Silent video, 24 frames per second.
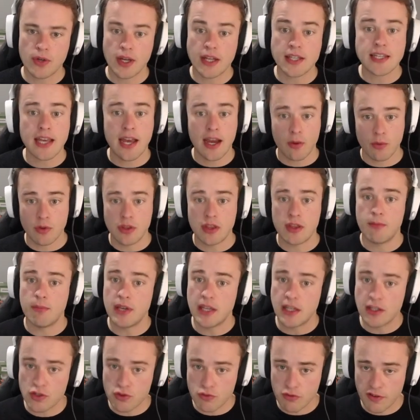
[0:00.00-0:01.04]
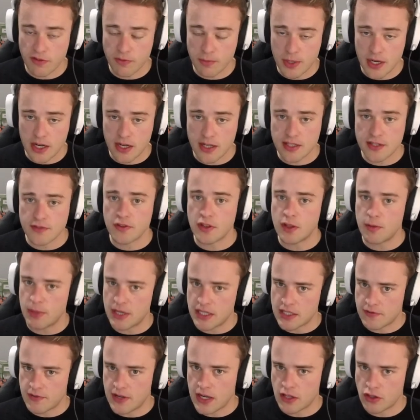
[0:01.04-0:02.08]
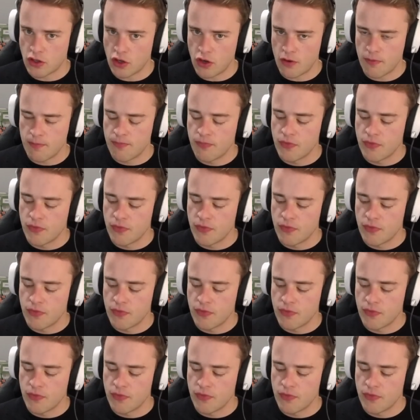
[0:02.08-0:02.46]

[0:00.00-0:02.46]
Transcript: attack with the biggest Riftbinds for the best value?